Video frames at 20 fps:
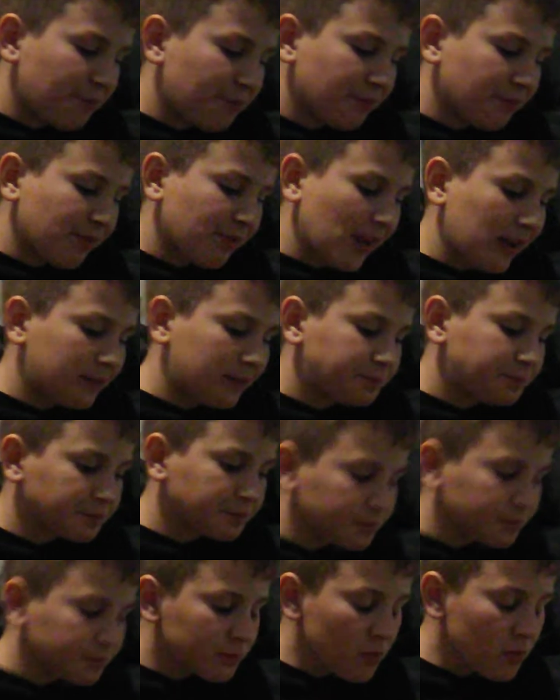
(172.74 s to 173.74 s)

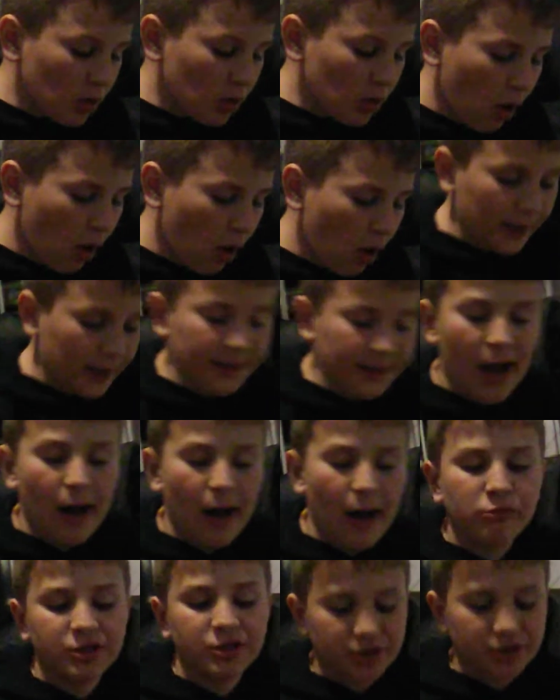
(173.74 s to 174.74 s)
box. Okay, that
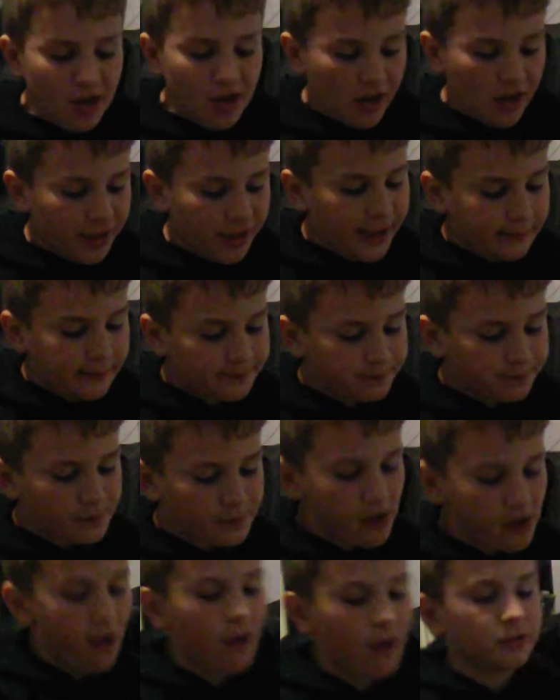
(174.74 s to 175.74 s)
was nothing.
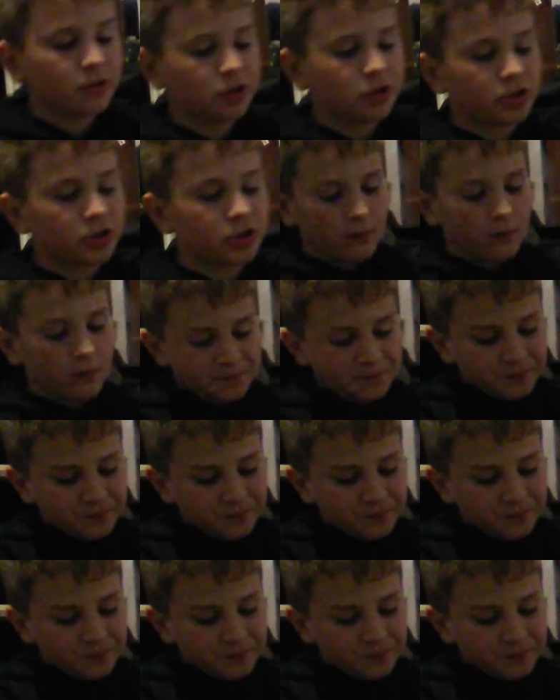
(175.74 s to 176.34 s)
So,